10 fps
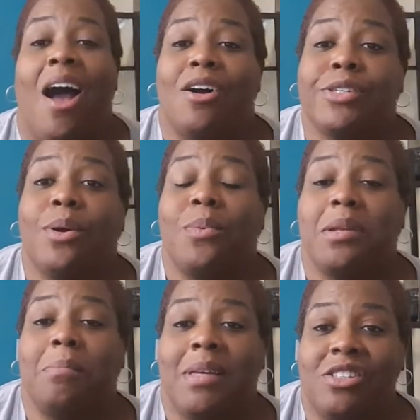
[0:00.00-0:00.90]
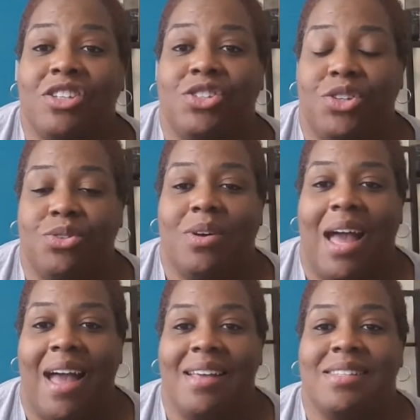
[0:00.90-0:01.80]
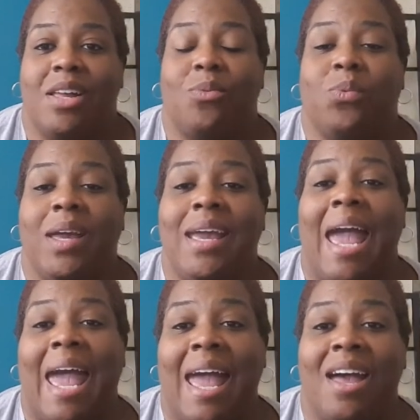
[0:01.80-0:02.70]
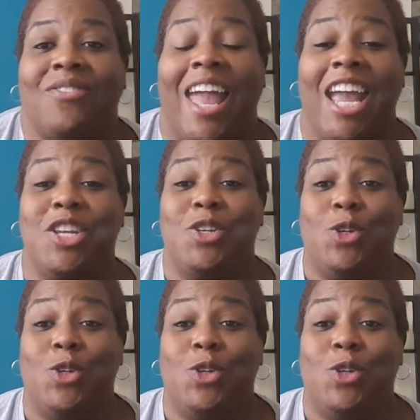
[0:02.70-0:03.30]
I also want to mention to you guys that we have a